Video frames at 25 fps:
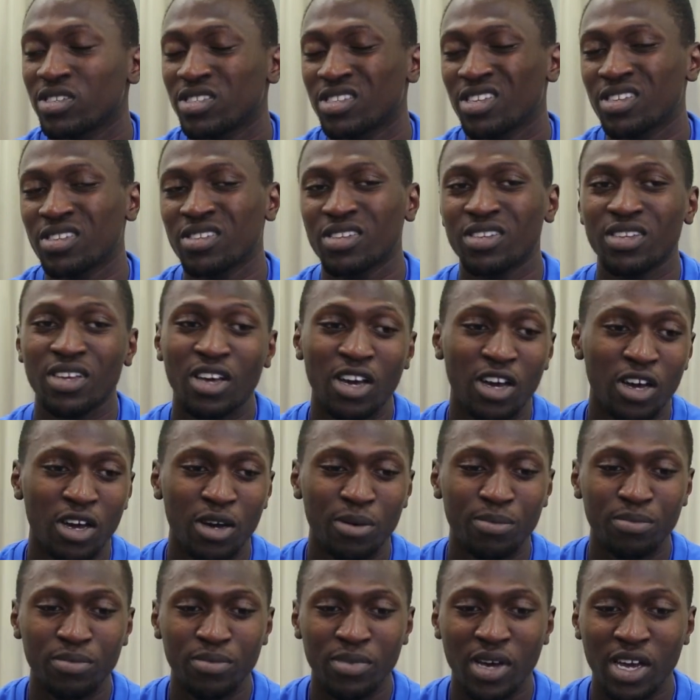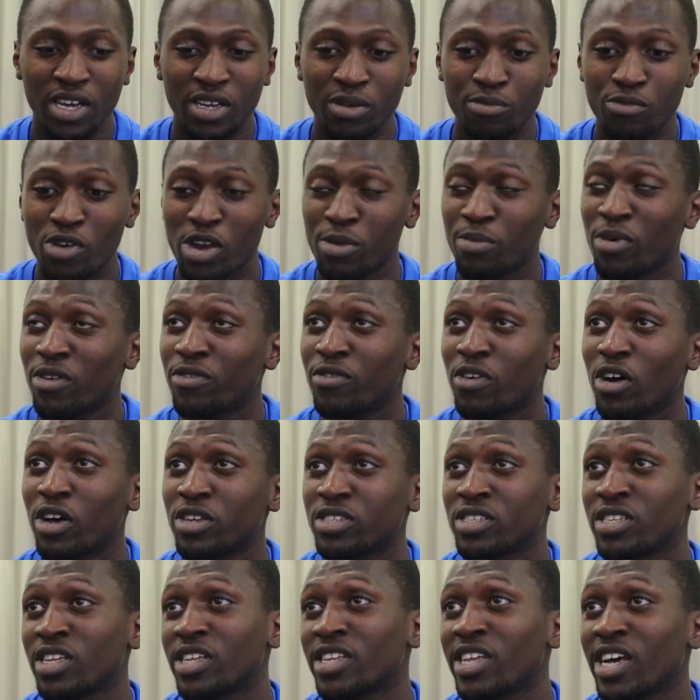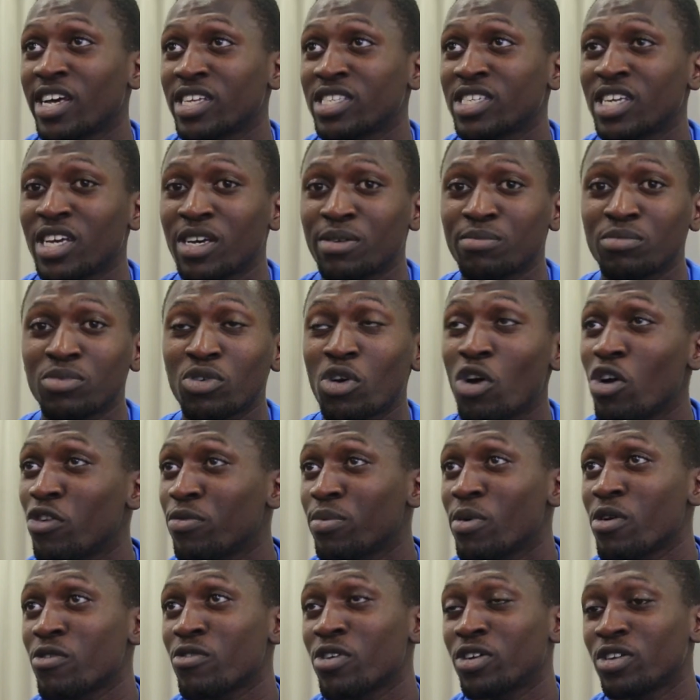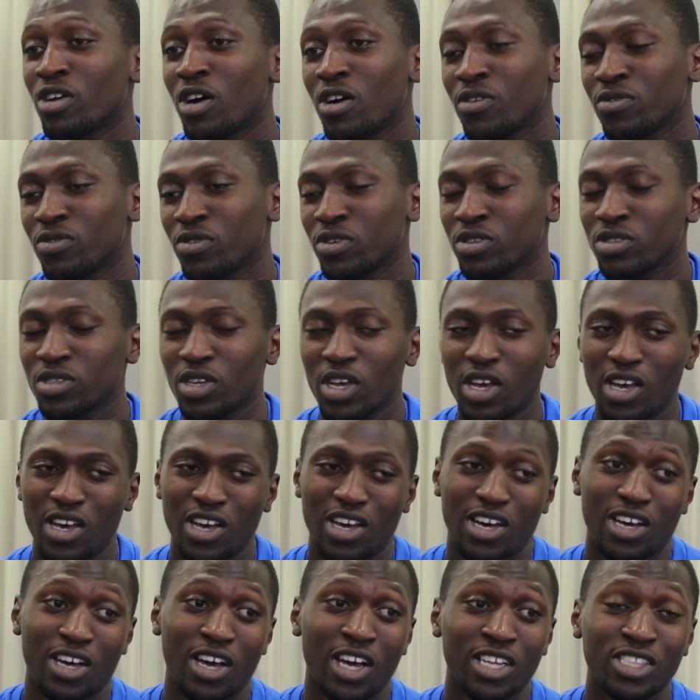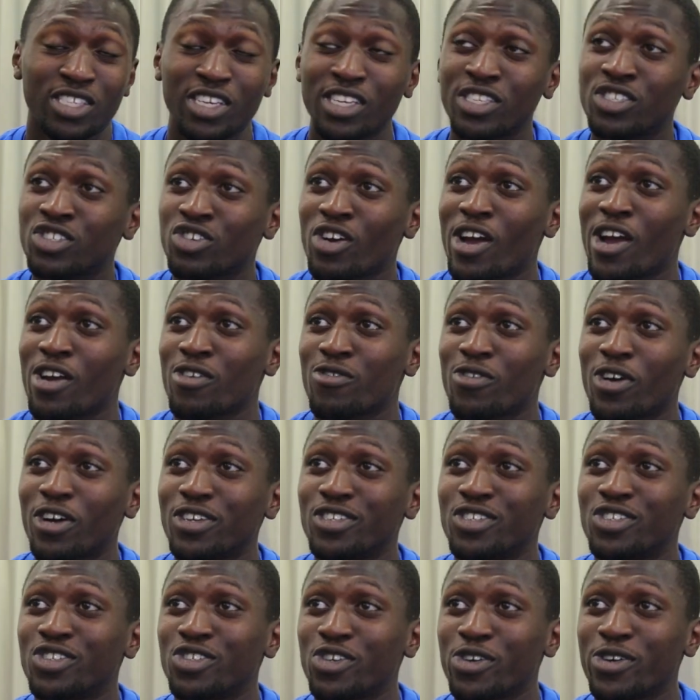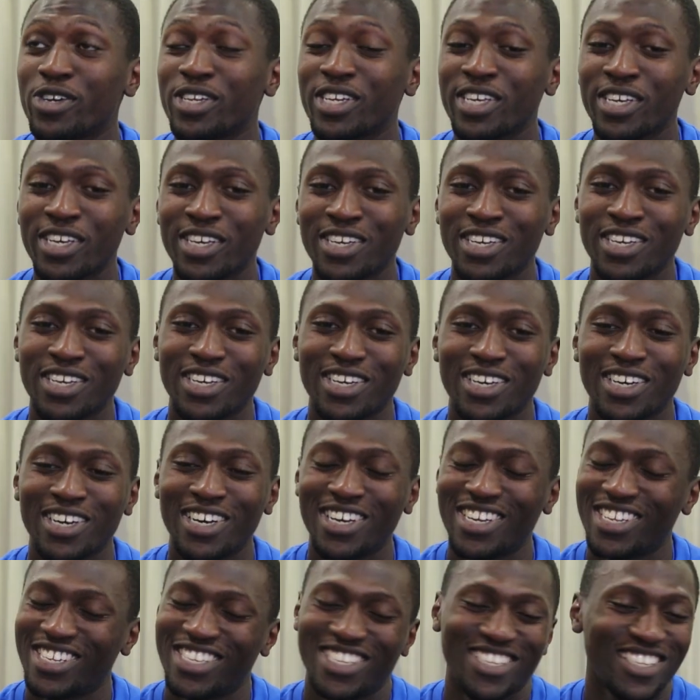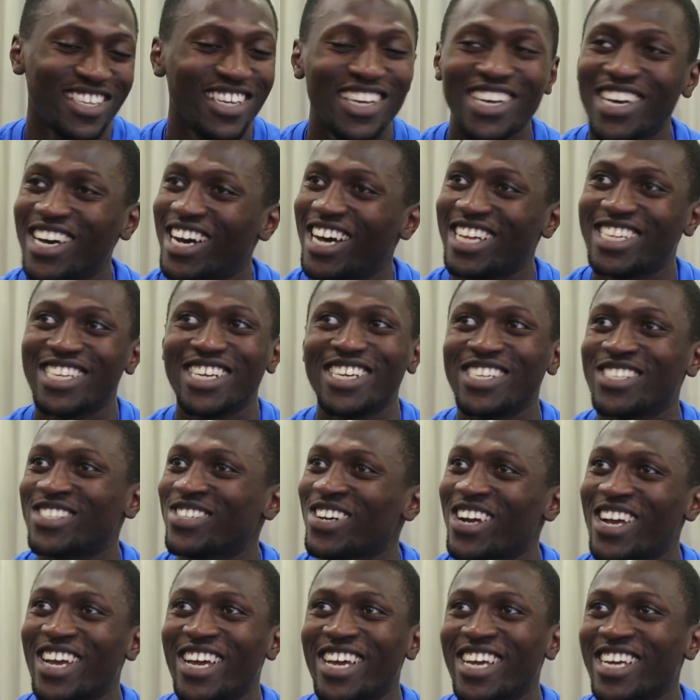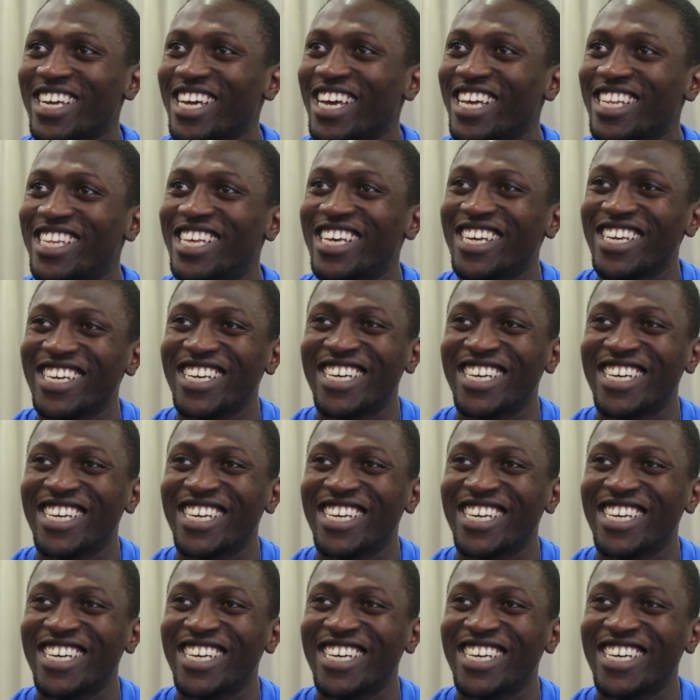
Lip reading: that I can break my fasting at night time, go for my run afterwards. I did try a run during it, and I didn't try it again.